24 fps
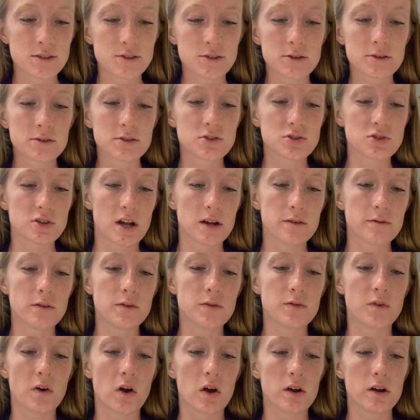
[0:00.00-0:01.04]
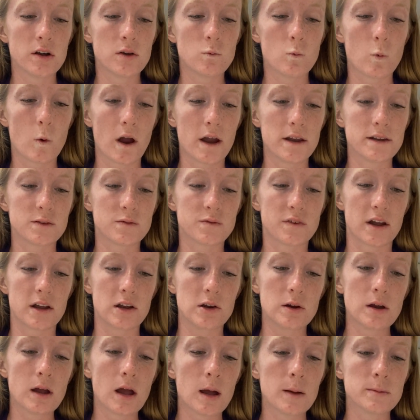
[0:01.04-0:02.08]
turtles travel far and wide to find
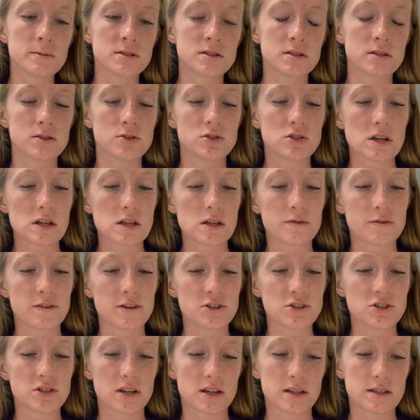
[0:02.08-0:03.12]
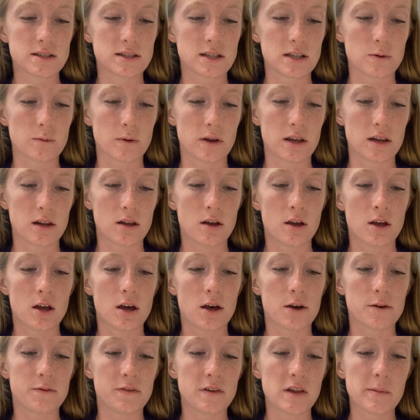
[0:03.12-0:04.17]
crabs, jellyfish, and seaweed.
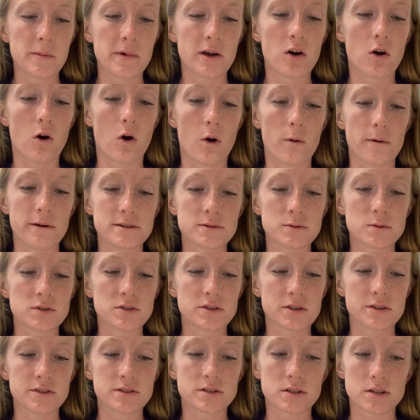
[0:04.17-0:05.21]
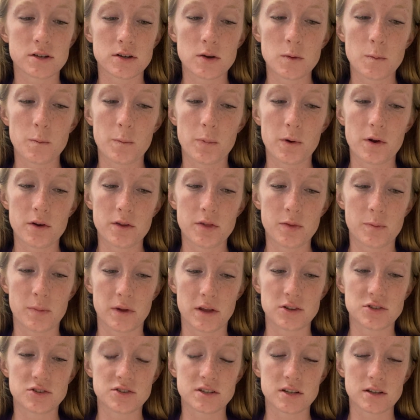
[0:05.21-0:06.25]
A female always returns to her birth
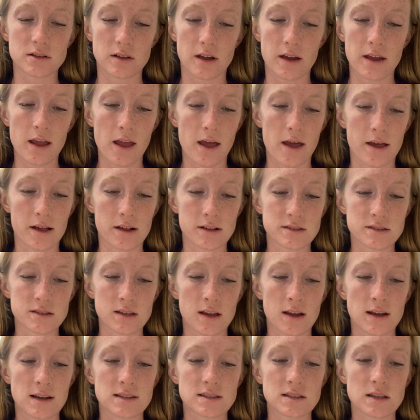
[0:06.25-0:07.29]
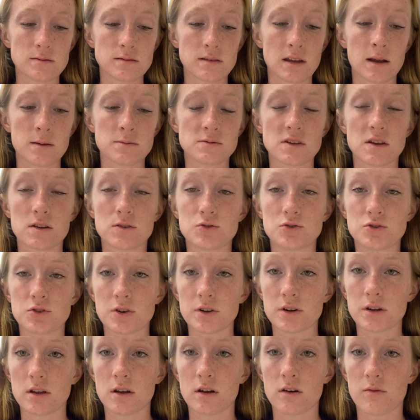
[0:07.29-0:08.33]
beach to lay eggs, sometimes a
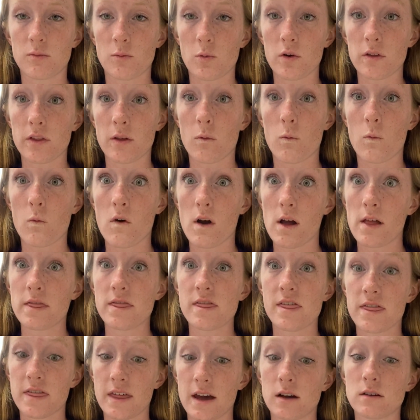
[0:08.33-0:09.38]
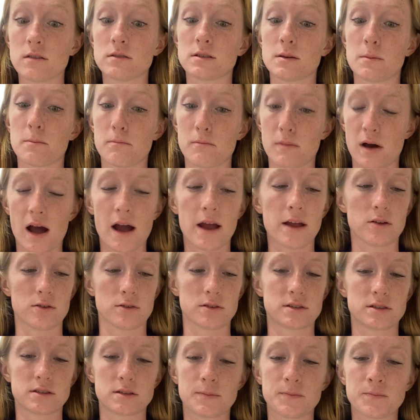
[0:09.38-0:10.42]
journey of more than 1,000
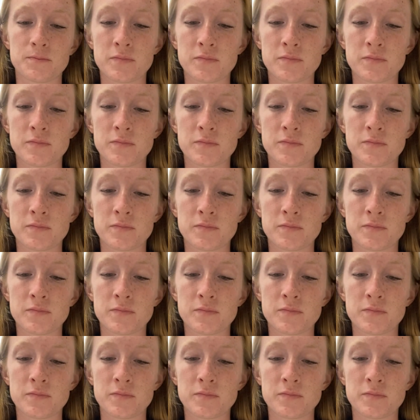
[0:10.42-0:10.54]
miles.